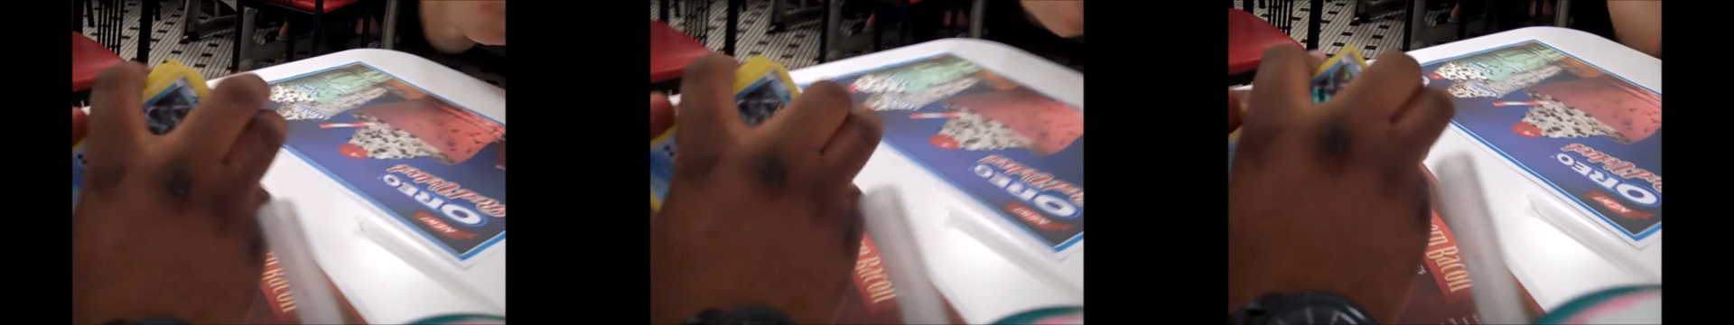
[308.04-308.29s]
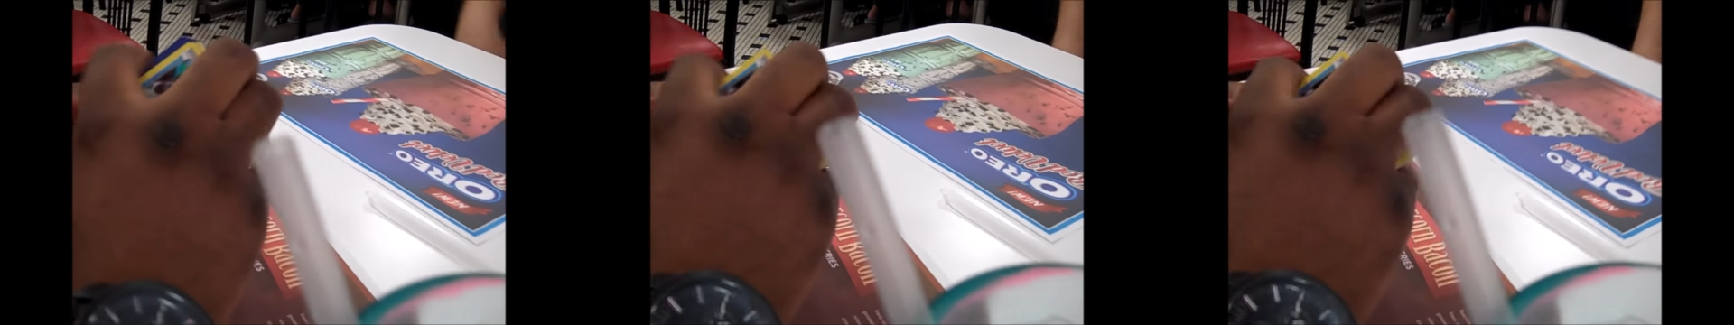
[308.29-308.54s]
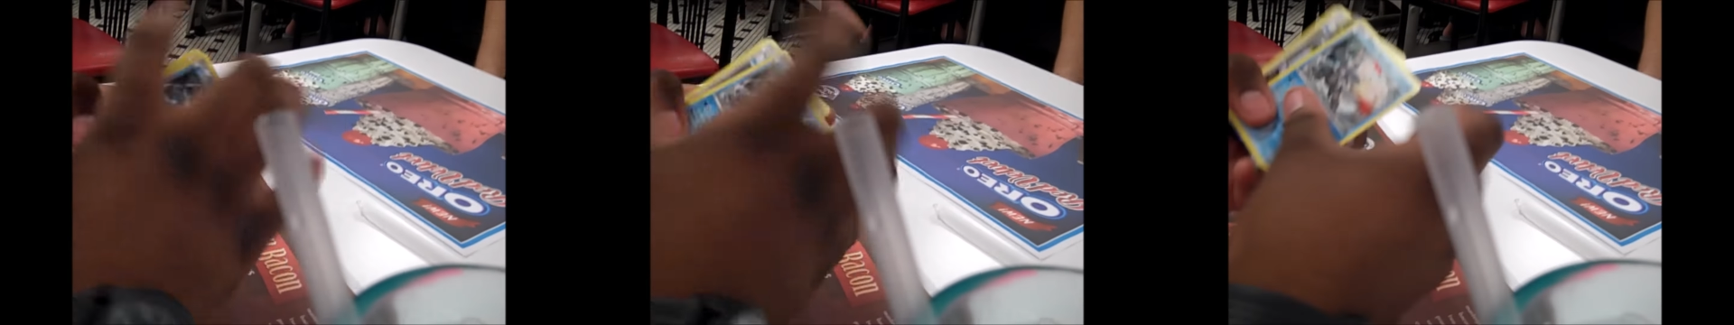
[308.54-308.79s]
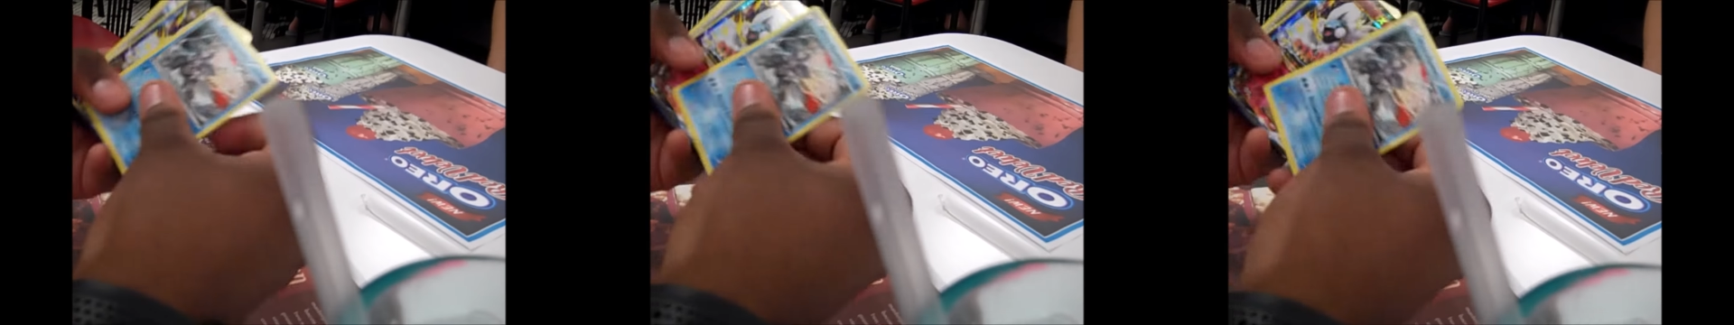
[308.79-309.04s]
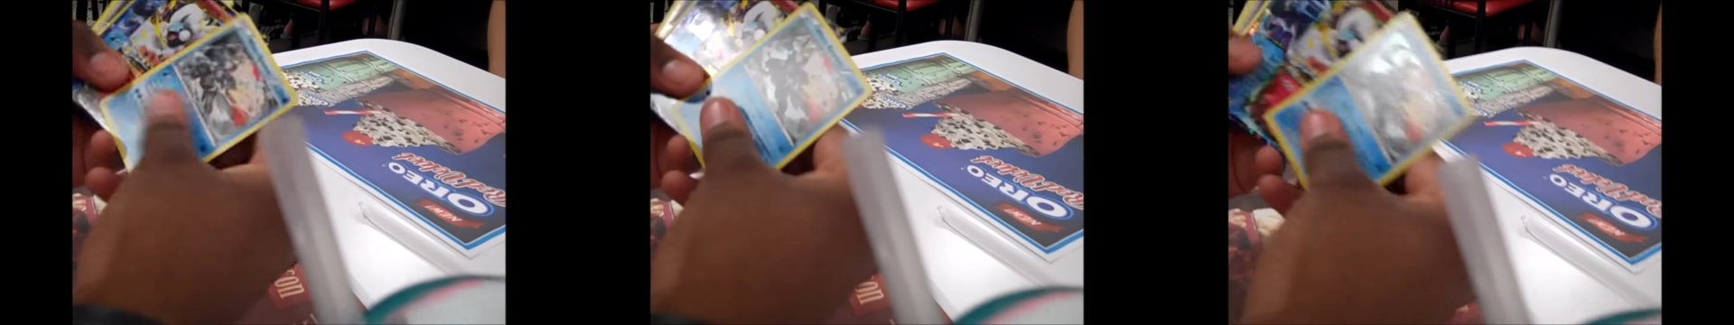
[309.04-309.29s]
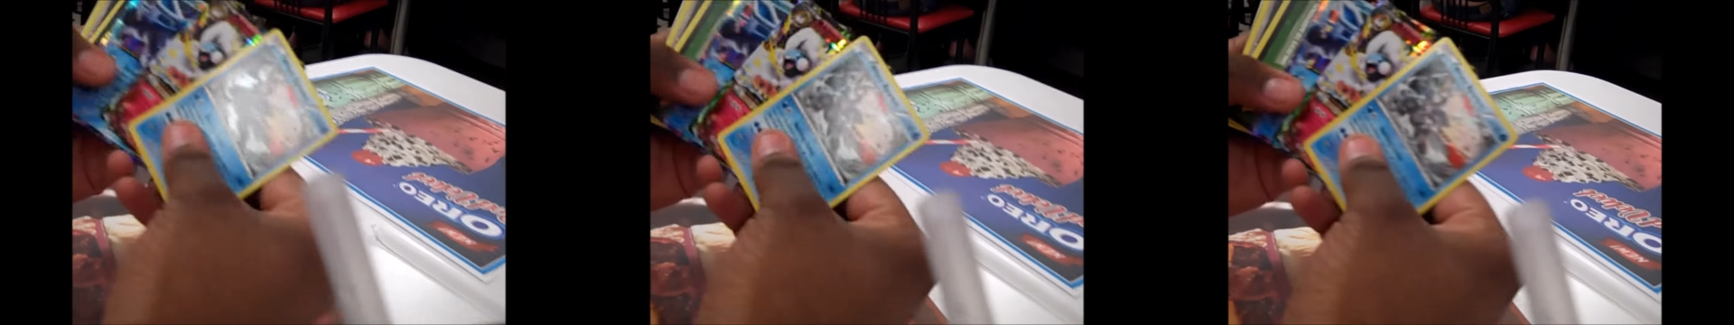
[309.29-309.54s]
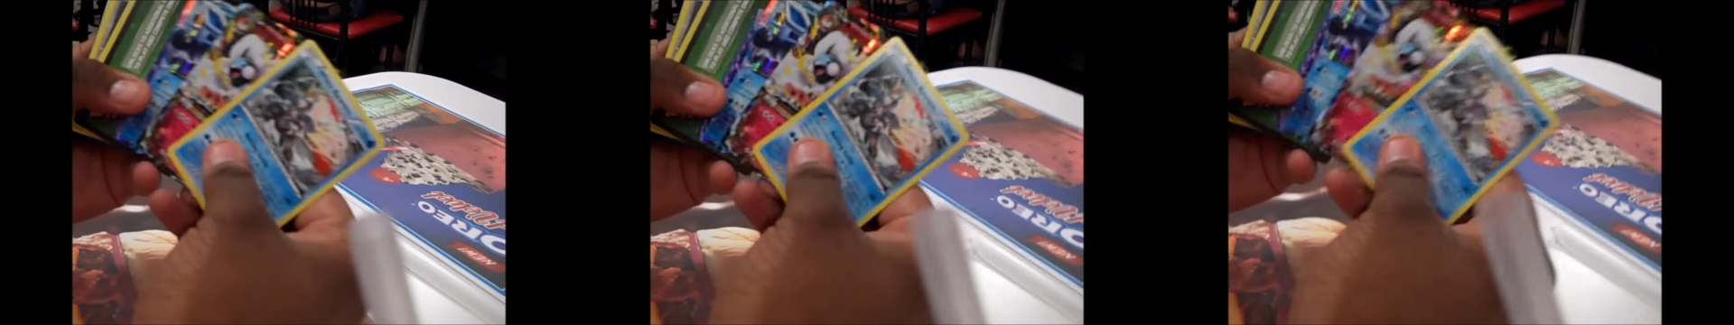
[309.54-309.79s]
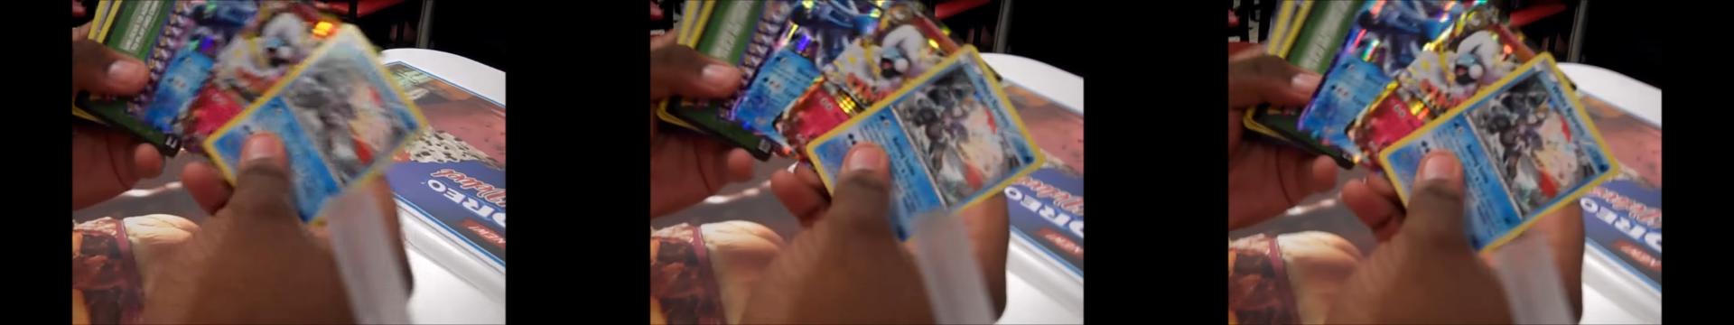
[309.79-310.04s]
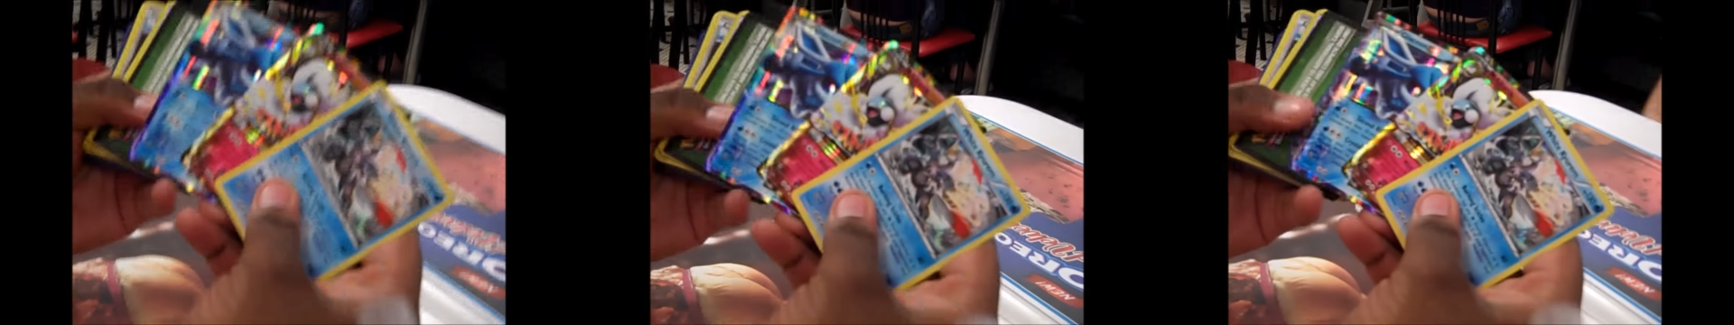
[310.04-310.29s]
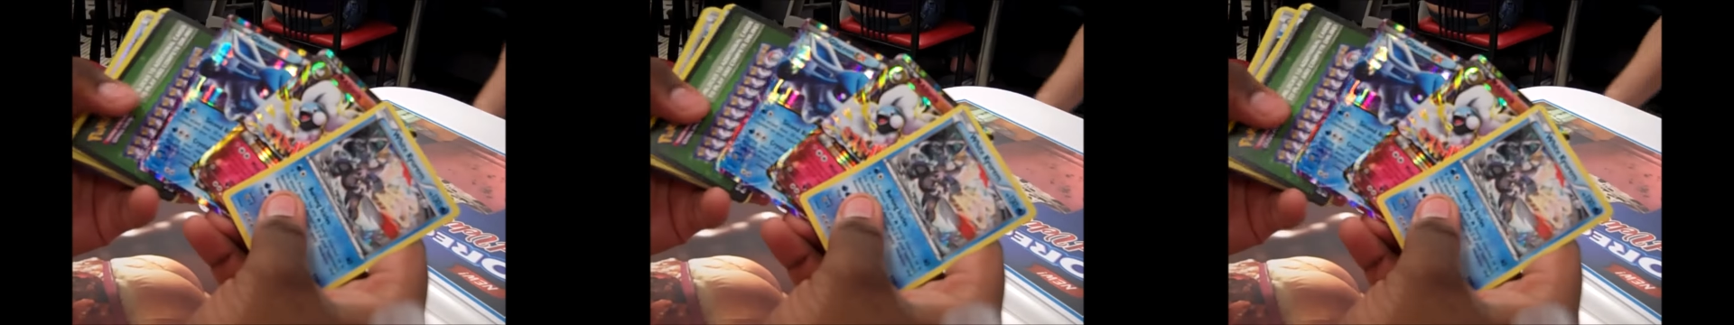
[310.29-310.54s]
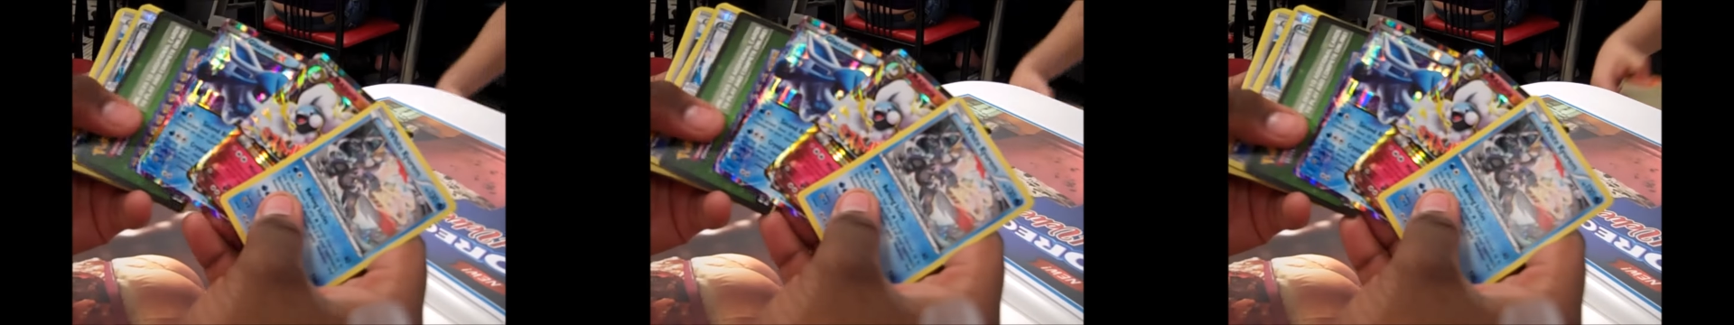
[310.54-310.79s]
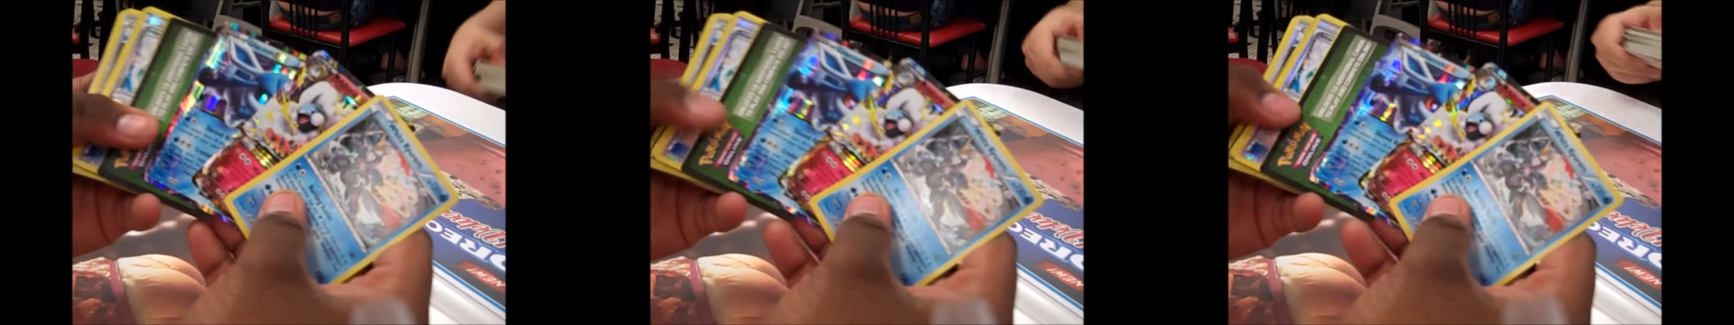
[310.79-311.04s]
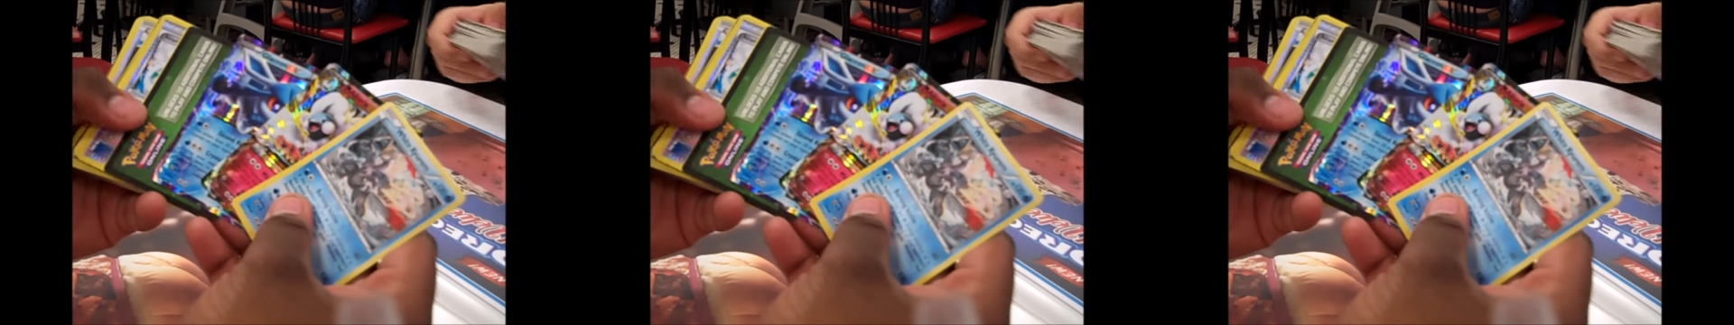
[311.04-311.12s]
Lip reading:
Nobody's mouth can be seen.